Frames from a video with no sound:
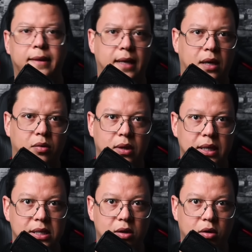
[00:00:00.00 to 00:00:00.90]
Now
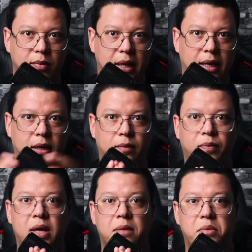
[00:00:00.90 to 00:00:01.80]
let's talk billing,
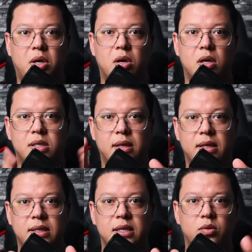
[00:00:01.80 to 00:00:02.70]
because
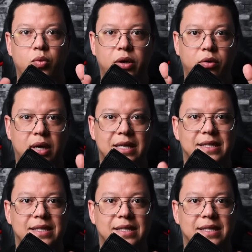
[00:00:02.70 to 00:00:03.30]
this is where you can